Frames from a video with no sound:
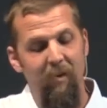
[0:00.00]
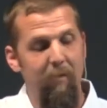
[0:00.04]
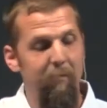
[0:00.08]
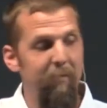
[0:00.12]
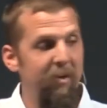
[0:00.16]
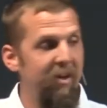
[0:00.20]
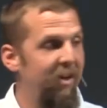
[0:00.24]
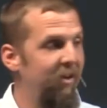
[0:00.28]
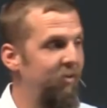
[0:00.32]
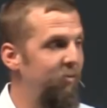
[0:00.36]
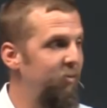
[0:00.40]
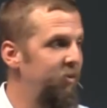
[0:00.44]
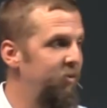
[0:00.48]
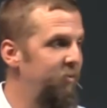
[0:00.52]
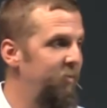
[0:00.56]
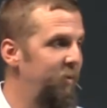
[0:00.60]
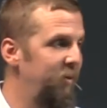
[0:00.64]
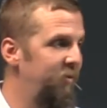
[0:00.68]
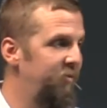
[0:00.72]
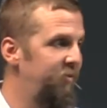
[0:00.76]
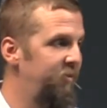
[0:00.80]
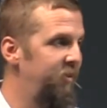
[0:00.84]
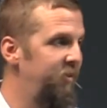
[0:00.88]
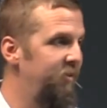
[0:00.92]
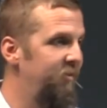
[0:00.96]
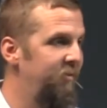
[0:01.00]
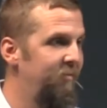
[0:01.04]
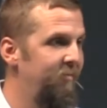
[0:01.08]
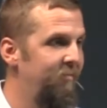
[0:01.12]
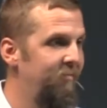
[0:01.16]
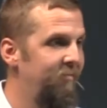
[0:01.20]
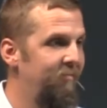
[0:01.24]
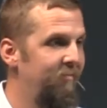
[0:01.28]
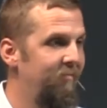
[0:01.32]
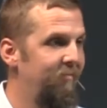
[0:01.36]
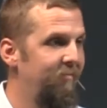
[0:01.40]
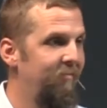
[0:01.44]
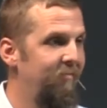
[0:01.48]
because we're supposed to,
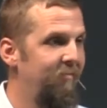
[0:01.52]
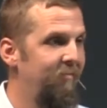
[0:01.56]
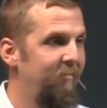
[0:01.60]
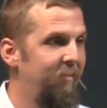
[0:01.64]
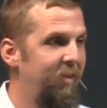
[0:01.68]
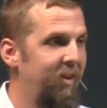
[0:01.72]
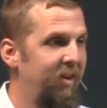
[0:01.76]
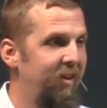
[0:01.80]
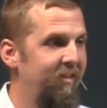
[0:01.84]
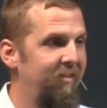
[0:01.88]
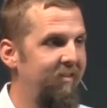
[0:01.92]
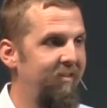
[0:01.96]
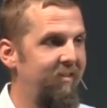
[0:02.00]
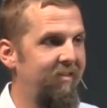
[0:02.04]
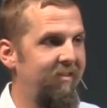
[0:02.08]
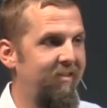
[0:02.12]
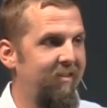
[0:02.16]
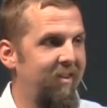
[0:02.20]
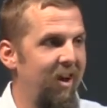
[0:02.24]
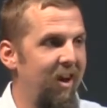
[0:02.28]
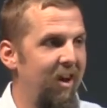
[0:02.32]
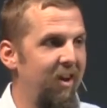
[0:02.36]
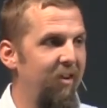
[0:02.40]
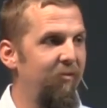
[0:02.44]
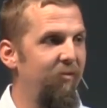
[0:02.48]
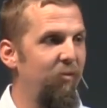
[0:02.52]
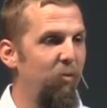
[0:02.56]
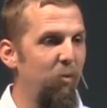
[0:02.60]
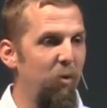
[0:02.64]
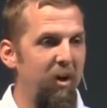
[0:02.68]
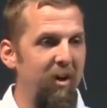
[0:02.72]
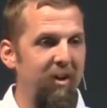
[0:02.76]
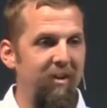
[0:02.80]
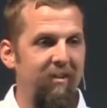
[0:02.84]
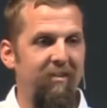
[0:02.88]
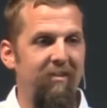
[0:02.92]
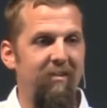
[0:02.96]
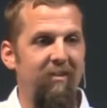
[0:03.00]
because it's kind of
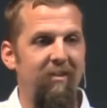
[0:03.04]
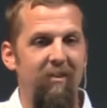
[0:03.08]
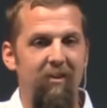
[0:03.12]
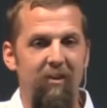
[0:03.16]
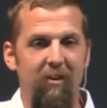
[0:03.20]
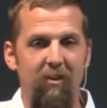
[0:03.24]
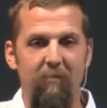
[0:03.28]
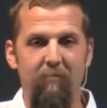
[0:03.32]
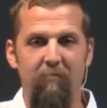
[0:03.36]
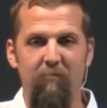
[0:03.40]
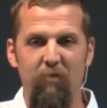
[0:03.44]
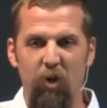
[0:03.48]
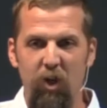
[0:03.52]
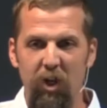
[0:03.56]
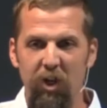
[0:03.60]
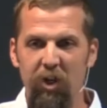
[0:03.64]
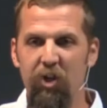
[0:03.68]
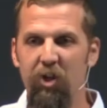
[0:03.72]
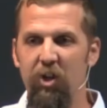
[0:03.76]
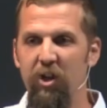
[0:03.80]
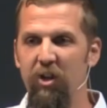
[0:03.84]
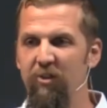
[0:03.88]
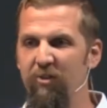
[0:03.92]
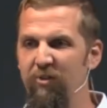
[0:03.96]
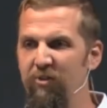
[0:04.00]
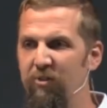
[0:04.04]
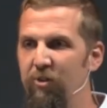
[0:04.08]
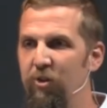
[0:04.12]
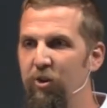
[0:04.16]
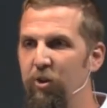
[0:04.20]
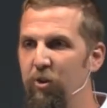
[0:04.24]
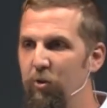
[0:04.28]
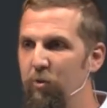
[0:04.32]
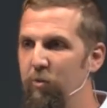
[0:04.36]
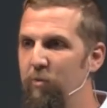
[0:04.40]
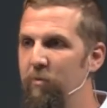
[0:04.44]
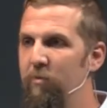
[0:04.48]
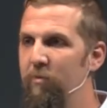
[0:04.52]
what Christians
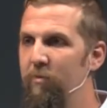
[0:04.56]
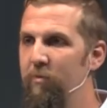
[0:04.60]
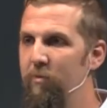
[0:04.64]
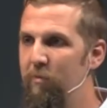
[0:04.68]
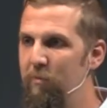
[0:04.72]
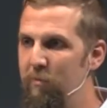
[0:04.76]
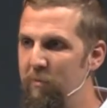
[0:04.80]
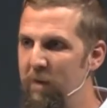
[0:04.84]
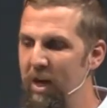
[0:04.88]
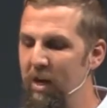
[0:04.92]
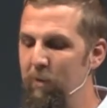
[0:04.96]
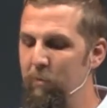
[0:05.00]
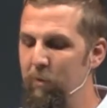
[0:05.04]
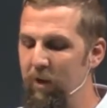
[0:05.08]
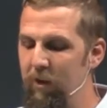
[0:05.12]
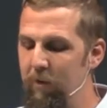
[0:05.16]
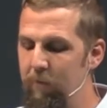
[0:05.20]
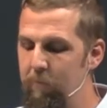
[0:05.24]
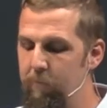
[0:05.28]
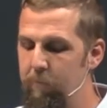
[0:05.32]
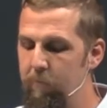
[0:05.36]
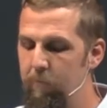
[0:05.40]
do, maybe.